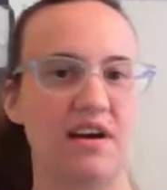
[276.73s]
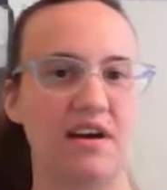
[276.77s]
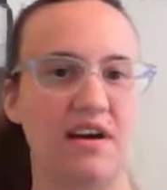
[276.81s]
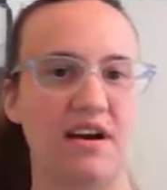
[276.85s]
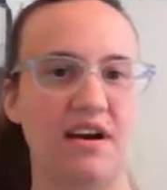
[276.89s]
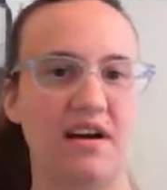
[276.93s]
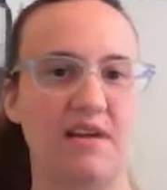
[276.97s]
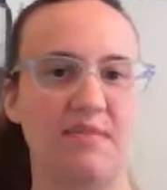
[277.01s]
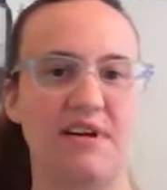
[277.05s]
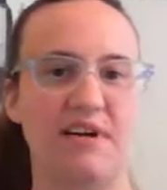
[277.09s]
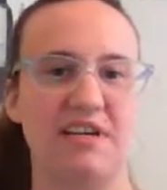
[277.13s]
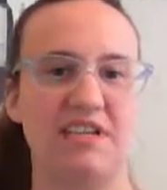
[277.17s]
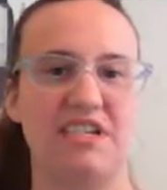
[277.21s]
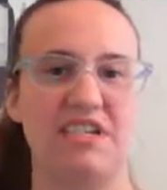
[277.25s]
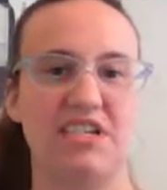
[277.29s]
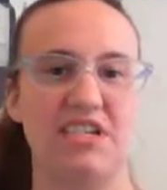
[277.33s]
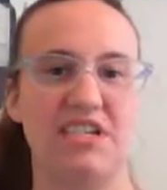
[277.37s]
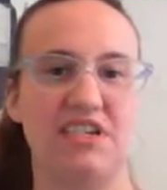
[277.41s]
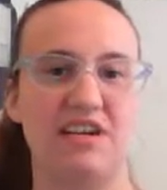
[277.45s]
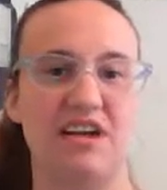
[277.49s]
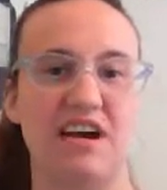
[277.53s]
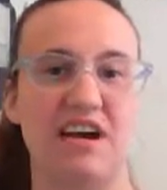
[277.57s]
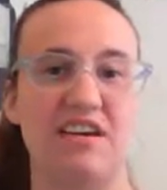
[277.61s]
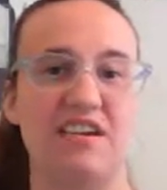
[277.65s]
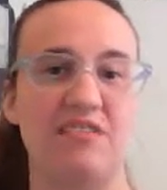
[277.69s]

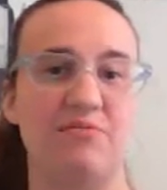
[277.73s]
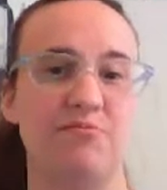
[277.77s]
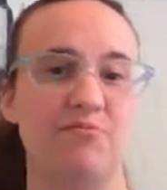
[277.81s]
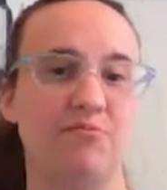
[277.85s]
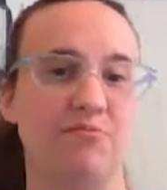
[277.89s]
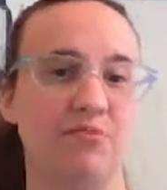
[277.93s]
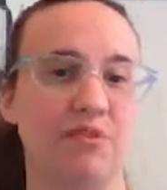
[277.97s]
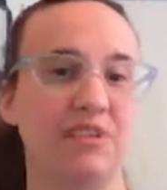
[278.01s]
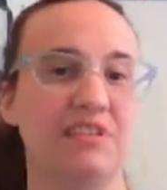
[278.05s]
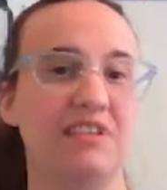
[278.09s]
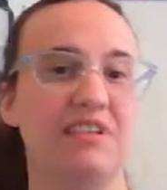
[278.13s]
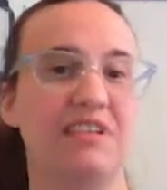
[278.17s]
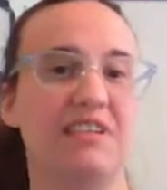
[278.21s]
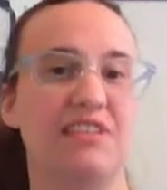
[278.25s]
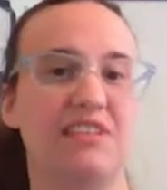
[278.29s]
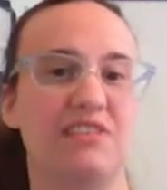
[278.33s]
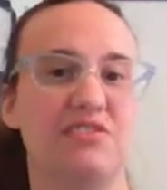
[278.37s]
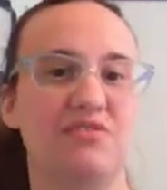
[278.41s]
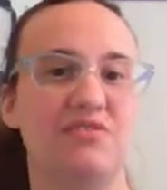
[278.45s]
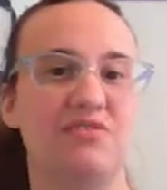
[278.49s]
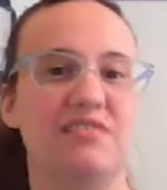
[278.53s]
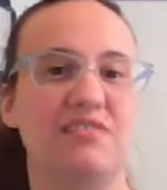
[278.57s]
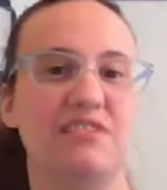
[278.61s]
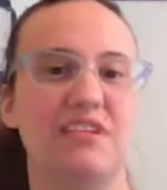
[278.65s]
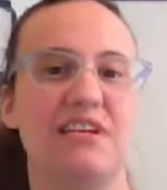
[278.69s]
I really
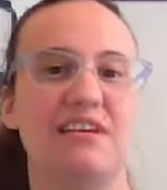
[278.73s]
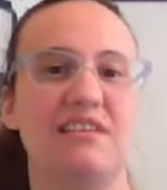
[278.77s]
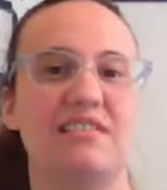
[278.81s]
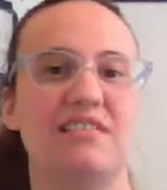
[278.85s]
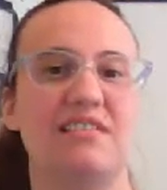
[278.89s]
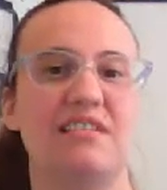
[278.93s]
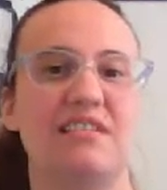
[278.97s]
do think